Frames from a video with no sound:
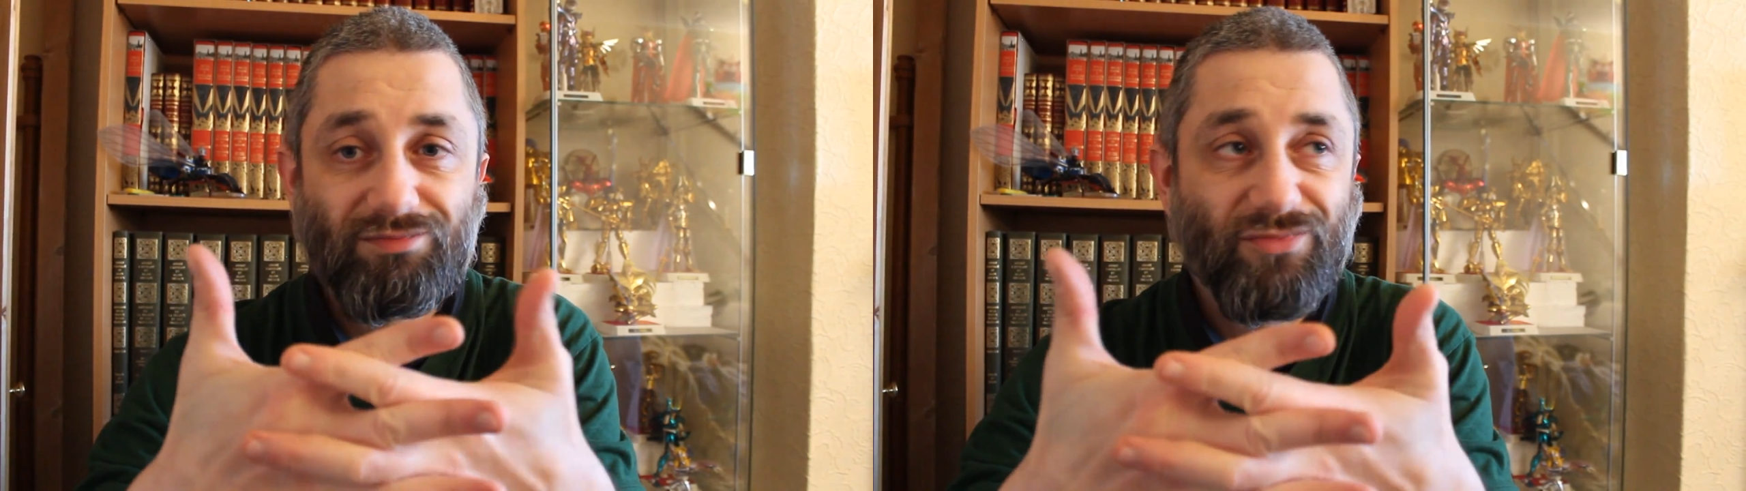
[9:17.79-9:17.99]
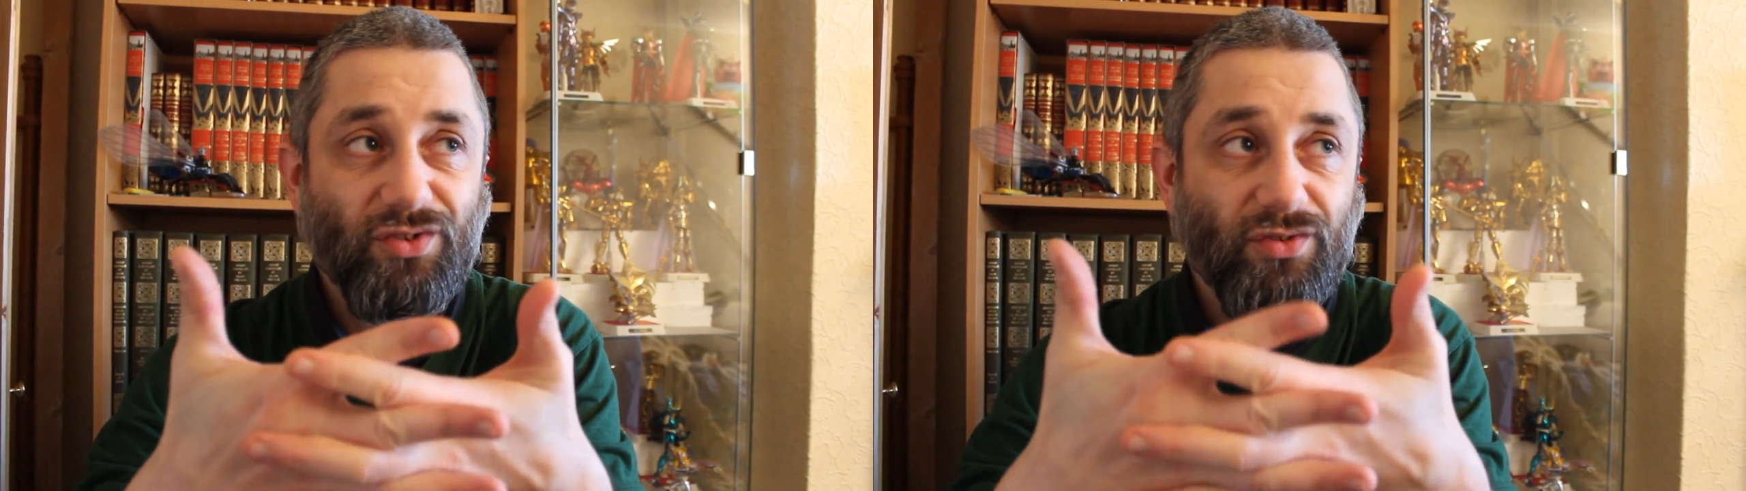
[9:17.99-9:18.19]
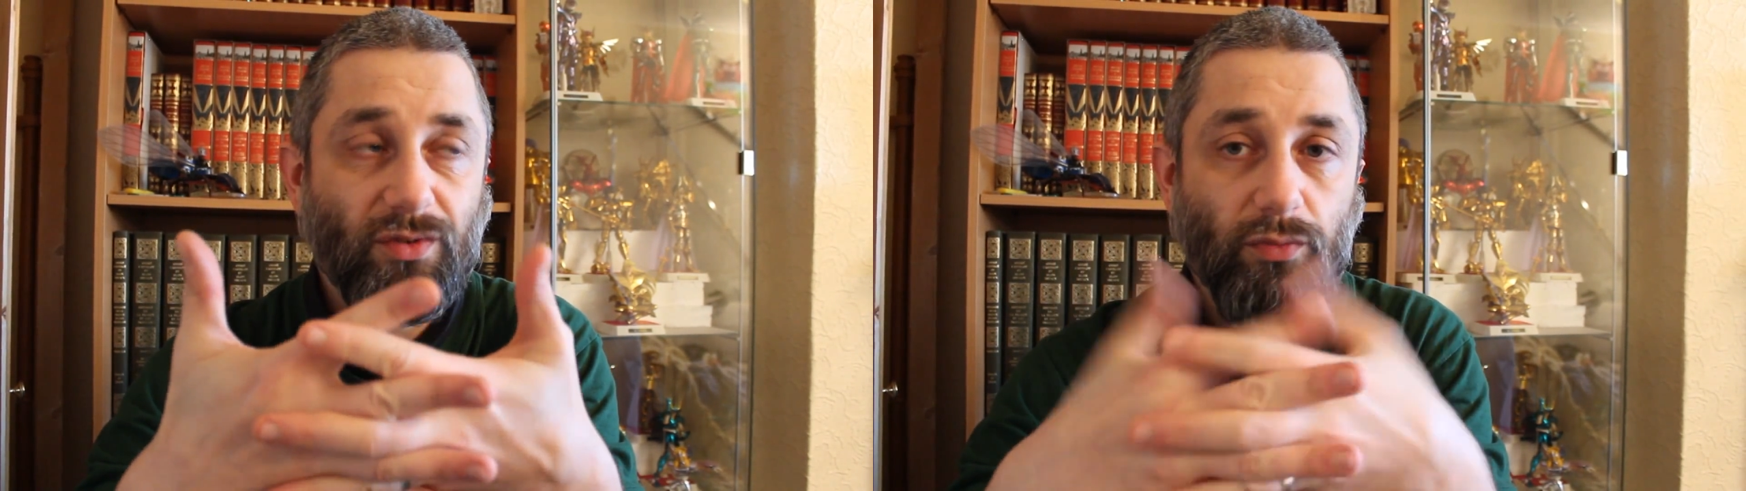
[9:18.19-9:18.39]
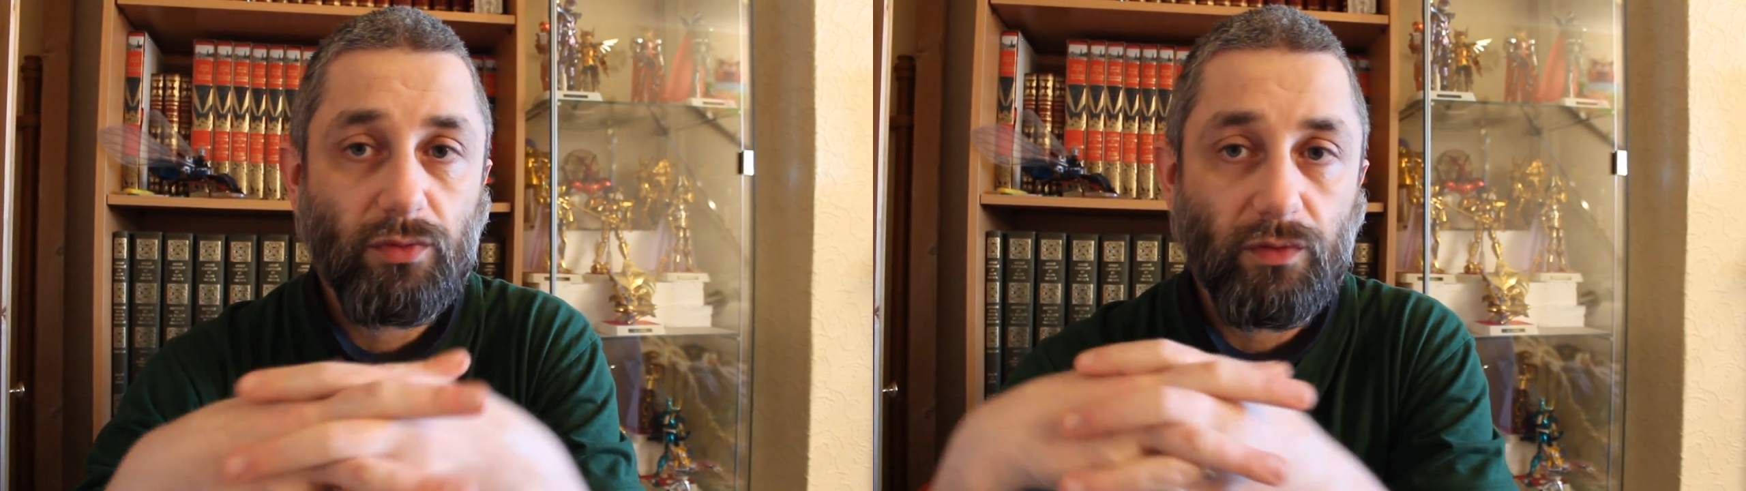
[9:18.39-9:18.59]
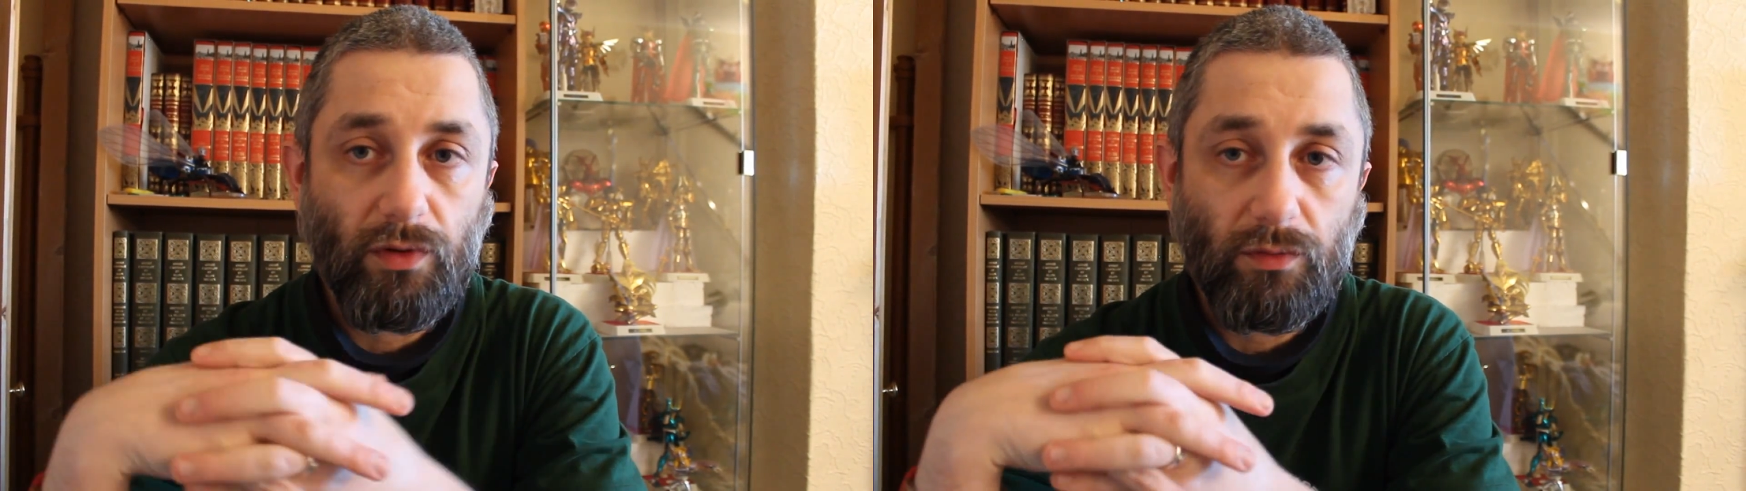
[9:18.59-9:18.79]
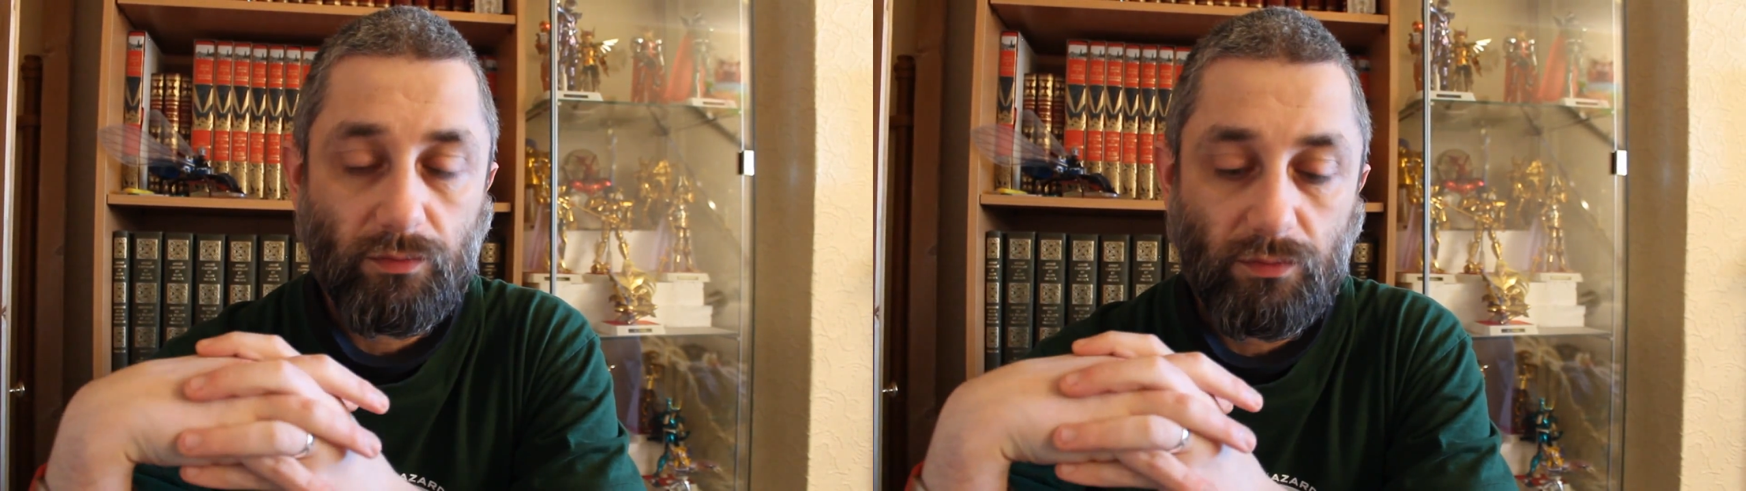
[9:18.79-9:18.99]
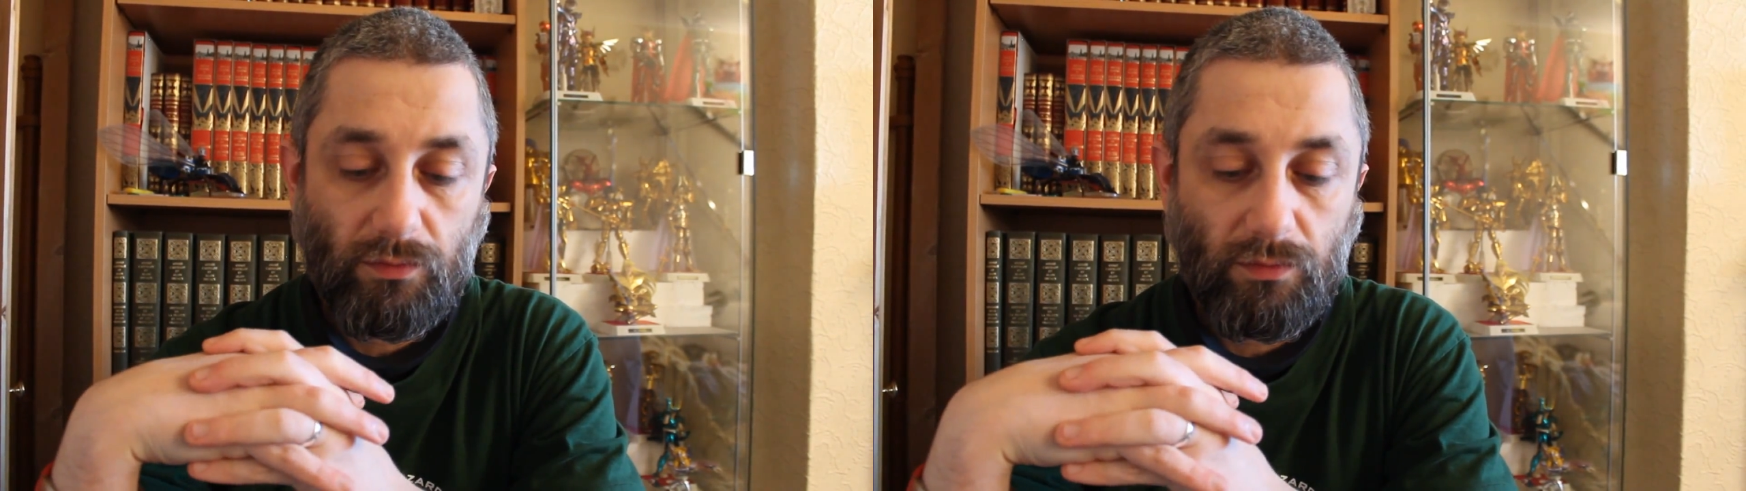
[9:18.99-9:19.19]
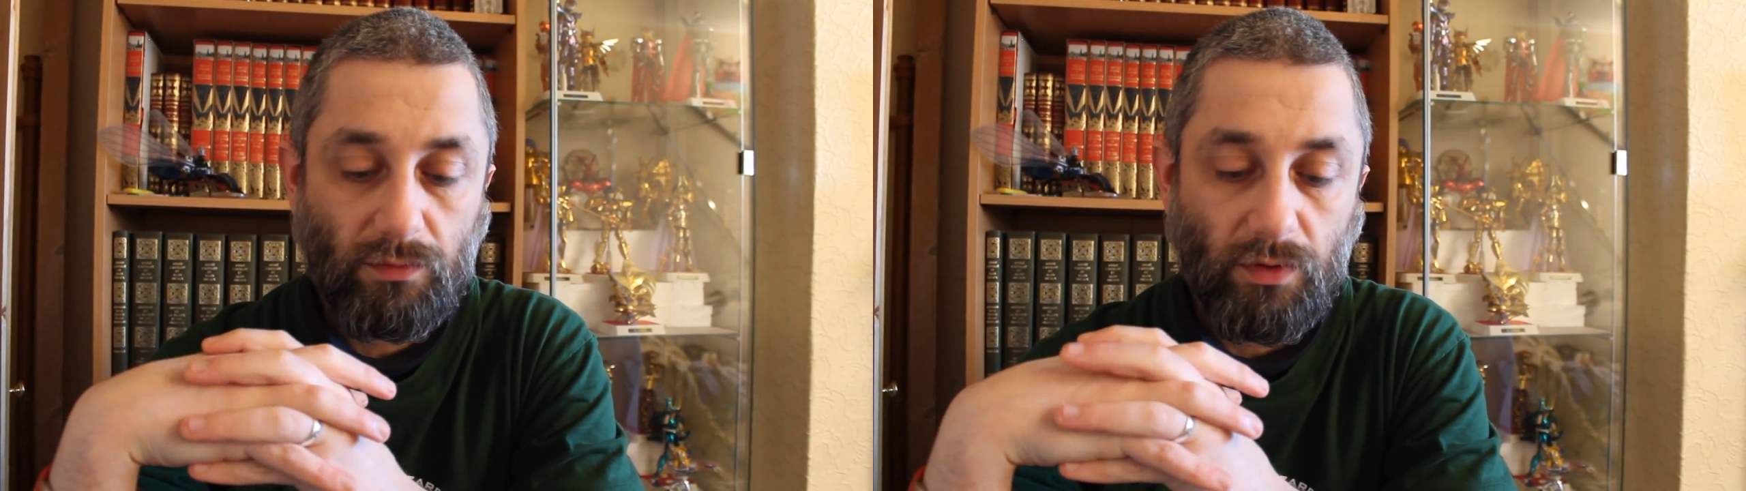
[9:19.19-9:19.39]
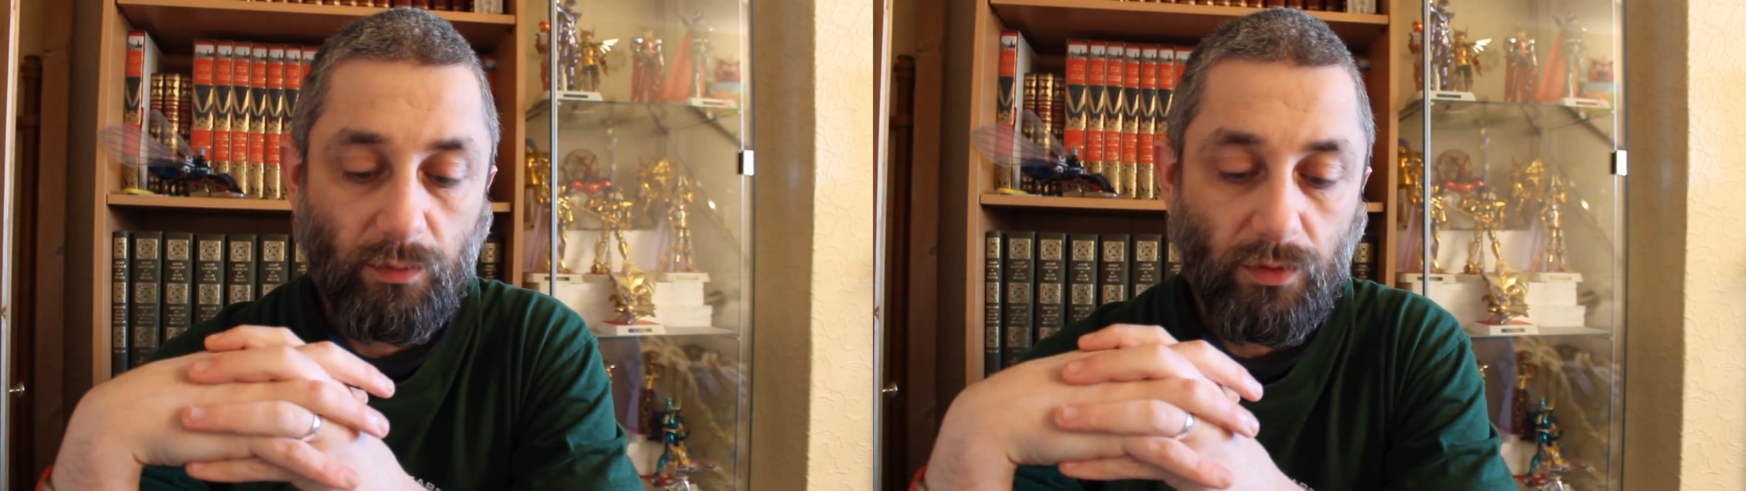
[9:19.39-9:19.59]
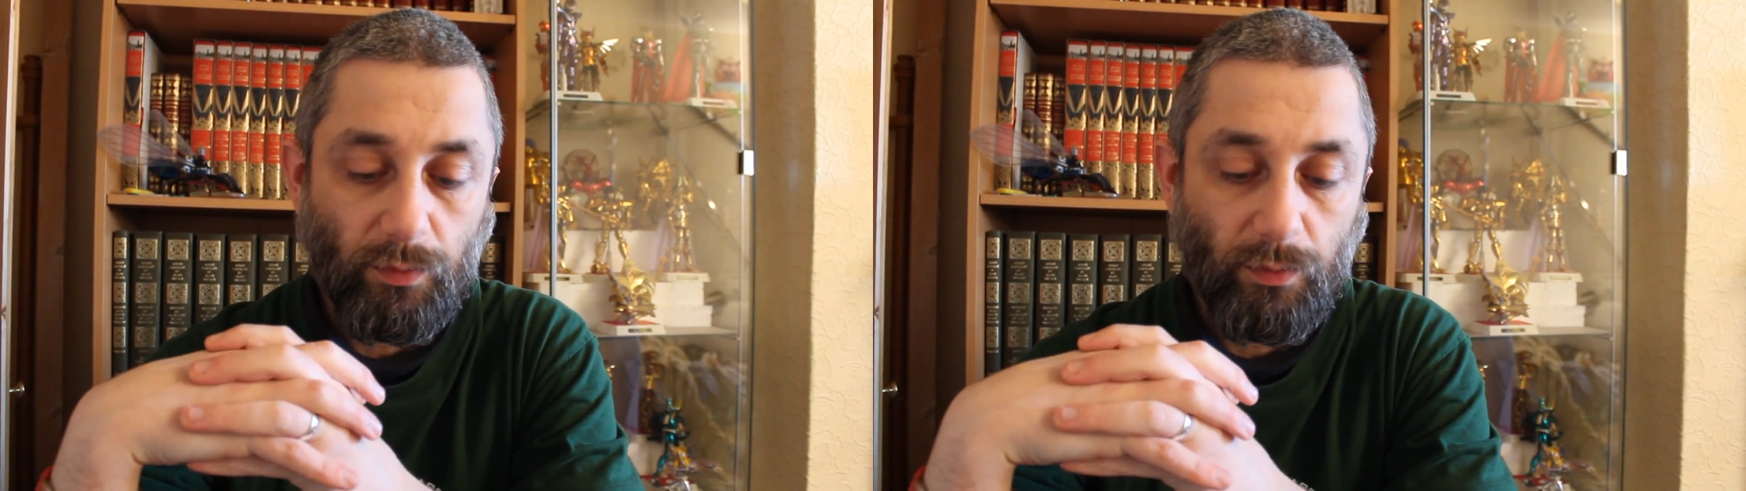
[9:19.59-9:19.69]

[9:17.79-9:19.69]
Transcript: just improve the